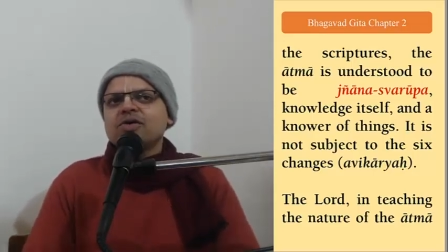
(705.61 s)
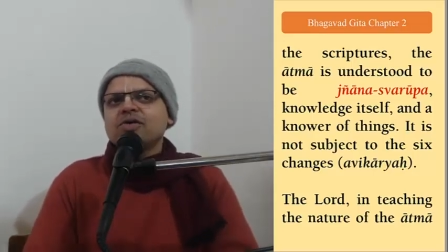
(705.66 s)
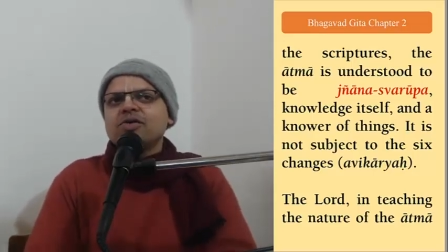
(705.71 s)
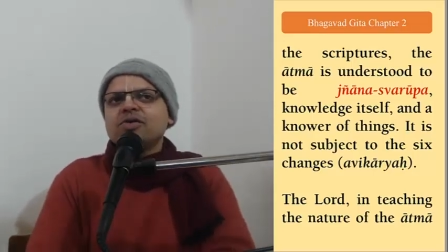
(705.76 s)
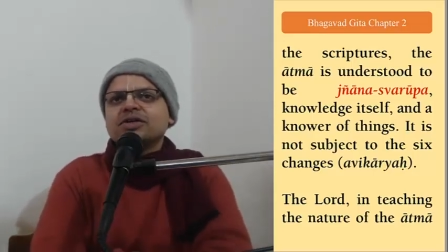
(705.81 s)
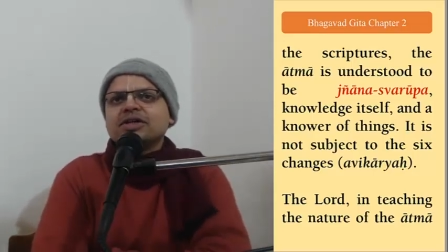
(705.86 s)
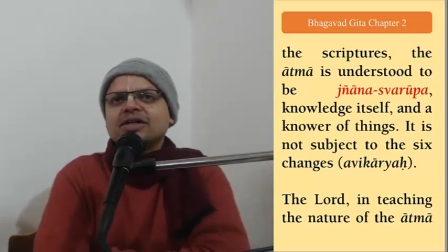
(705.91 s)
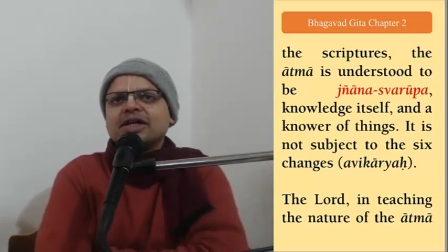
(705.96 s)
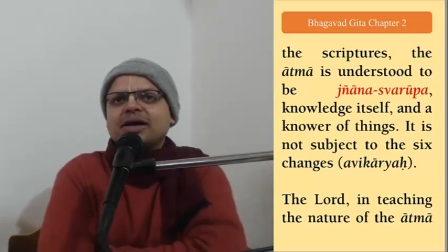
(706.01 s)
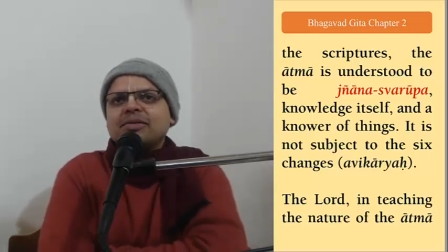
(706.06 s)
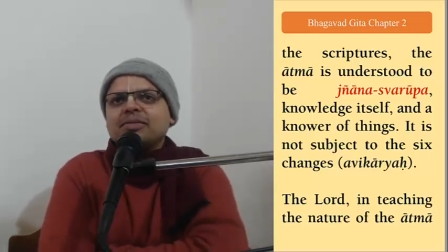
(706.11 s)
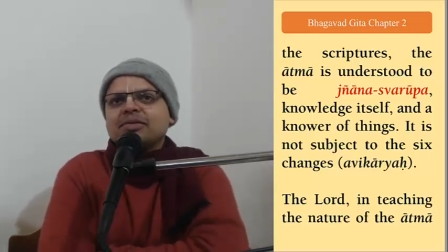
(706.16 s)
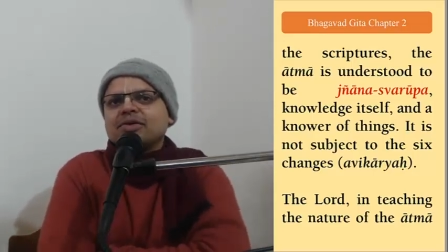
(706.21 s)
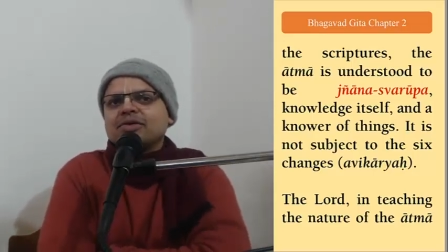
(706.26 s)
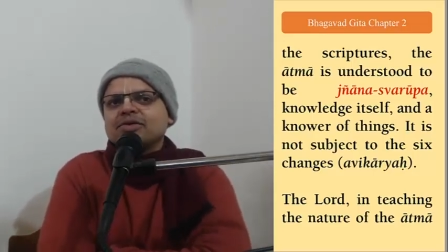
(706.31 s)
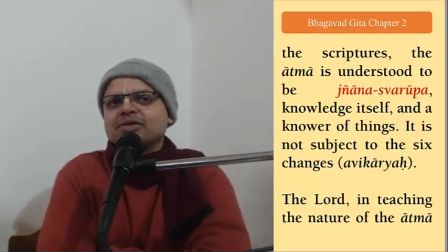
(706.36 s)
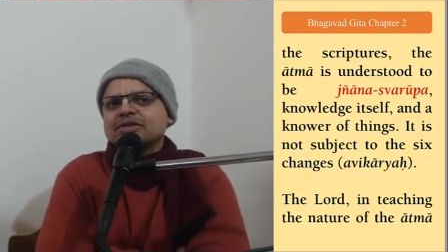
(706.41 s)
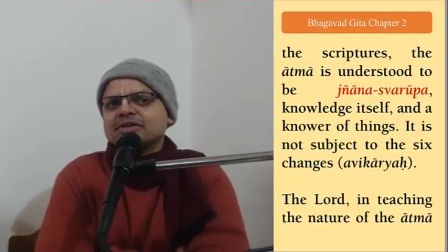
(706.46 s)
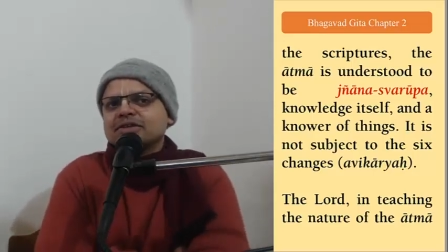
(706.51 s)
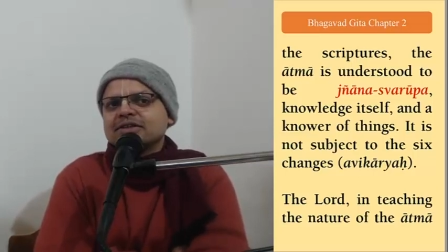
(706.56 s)
know that i am
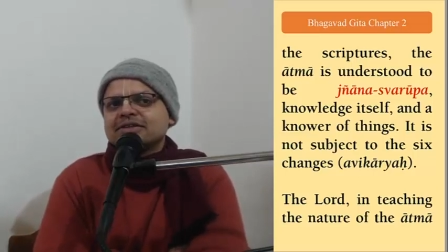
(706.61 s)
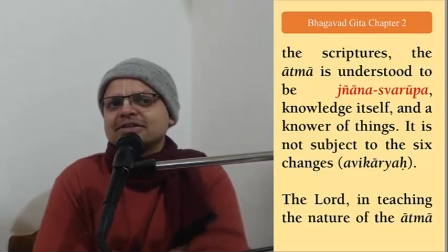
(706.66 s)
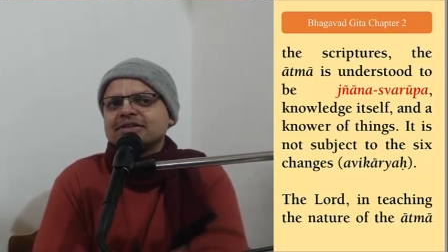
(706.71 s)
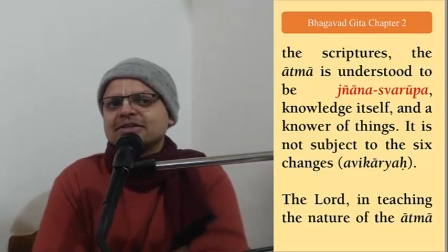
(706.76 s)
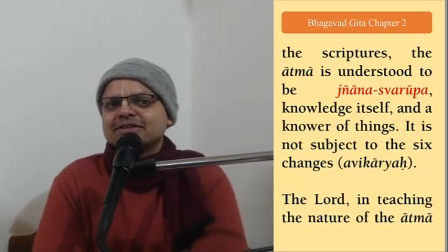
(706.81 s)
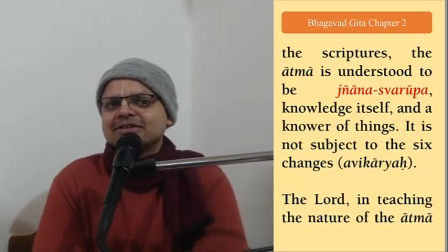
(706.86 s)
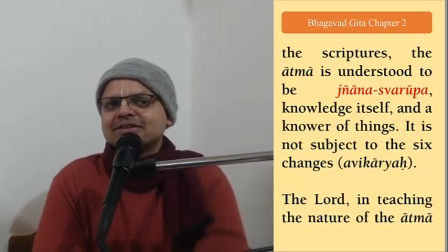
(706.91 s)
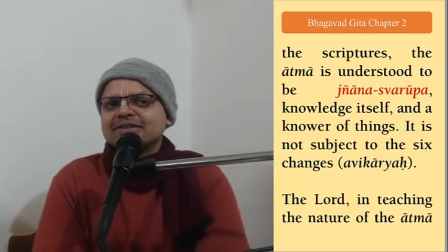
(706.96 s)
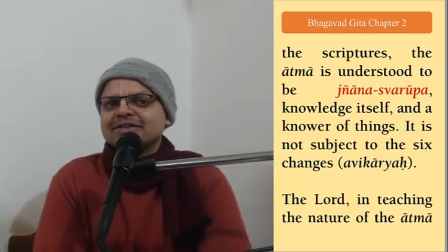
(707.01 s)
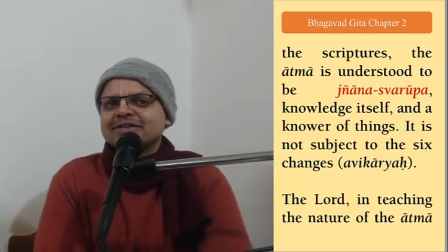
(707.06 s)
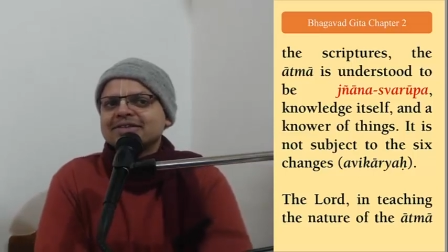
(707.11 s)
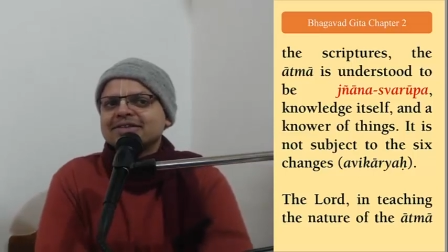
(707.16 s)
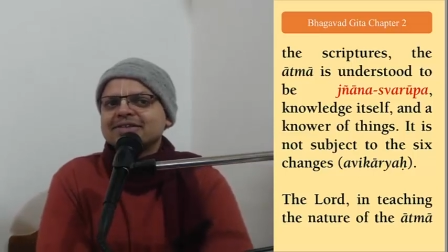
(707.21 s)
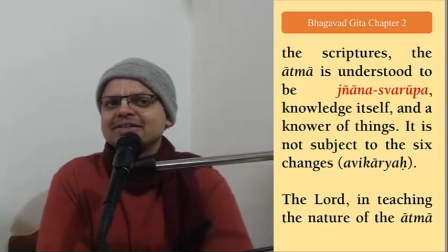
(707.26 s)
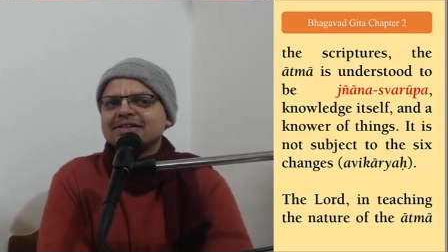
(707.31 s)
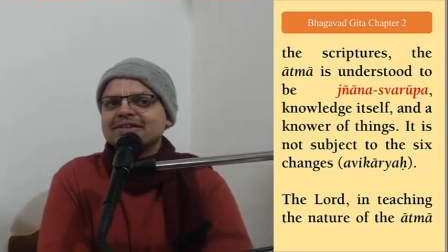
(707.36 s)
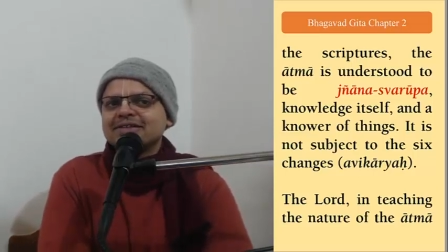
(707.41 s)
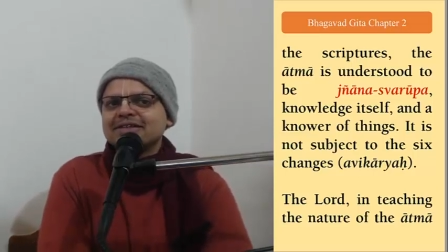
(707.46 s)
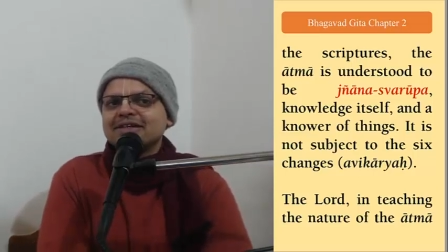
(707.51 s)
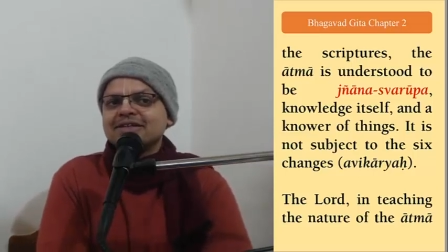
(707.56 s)
conscious
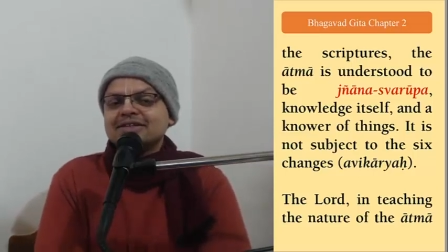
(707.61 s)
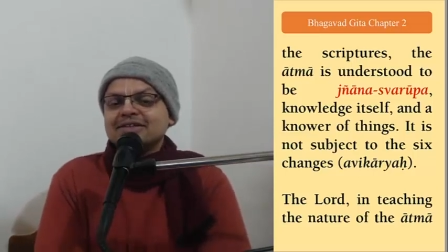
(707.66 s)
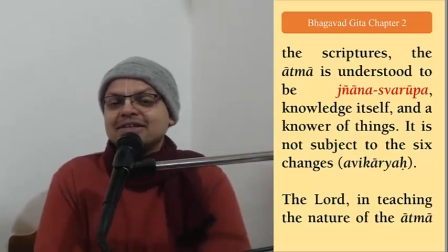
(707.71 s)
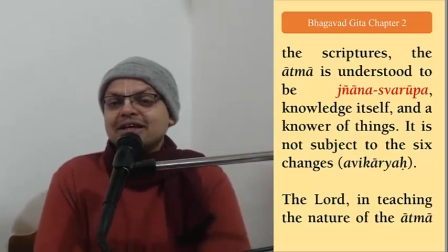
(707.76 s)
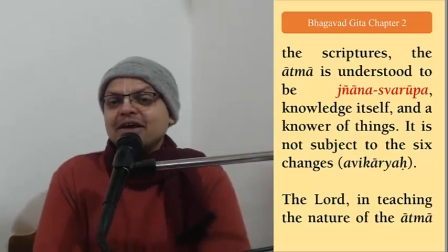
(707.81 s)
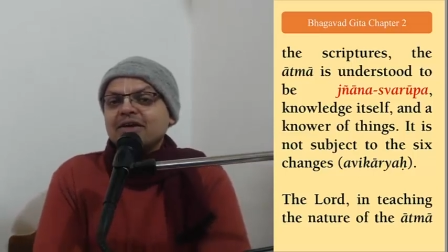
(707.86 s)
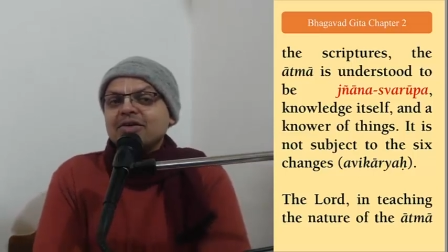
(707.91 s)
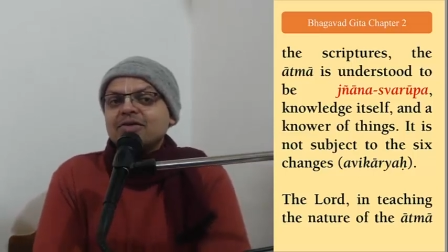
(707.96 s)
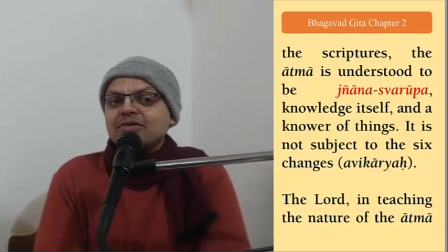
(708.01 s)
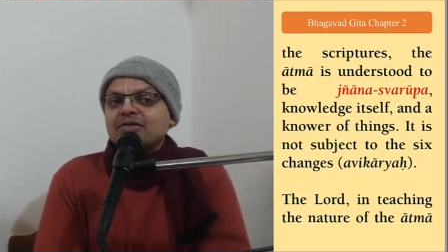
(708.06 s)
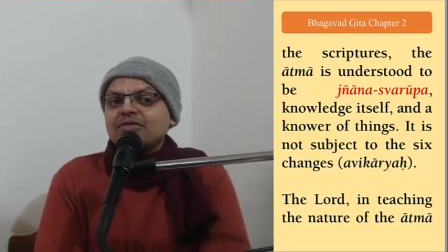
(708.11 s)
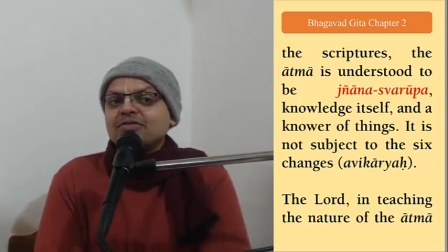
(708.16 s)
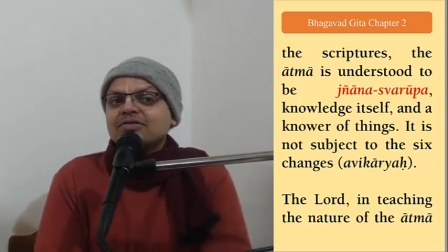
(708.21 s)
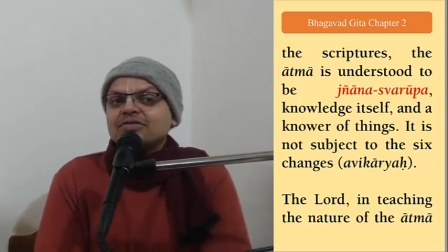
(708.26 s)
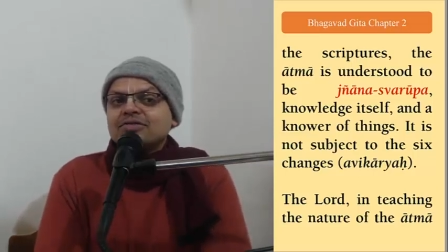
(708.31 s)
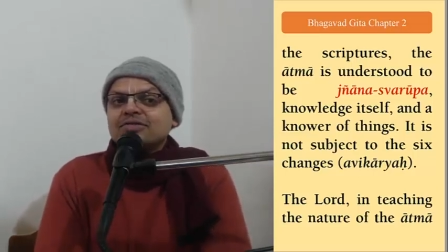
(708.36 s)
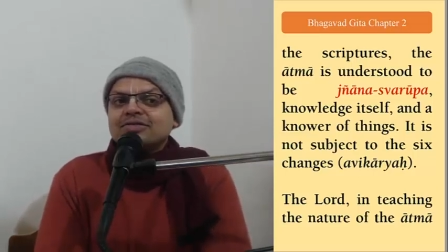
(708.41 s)
just i know